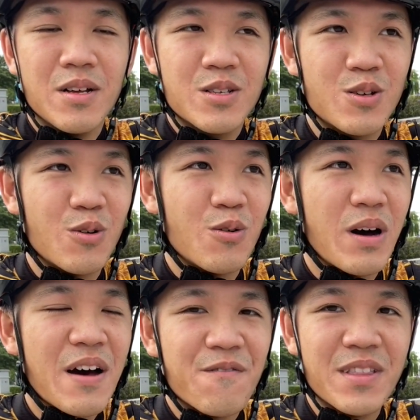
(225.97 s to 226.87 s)
So
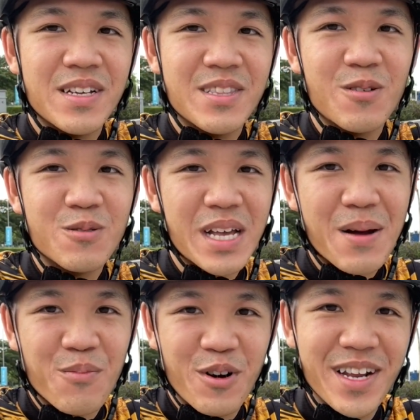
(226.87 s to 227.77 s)
after those
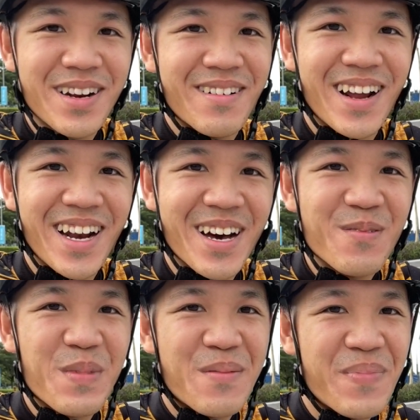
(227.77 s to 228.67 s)
upgrades, right now
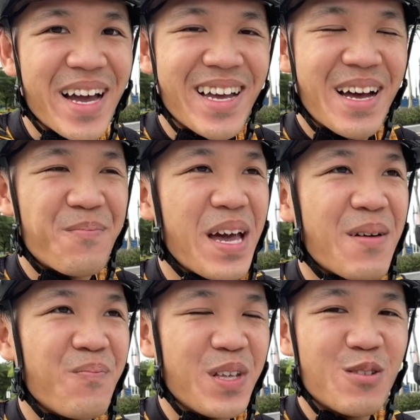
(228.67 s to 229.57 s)
my bike, I'm
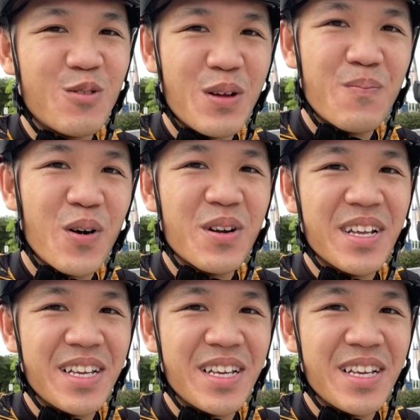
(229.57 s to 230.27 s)
happy to report,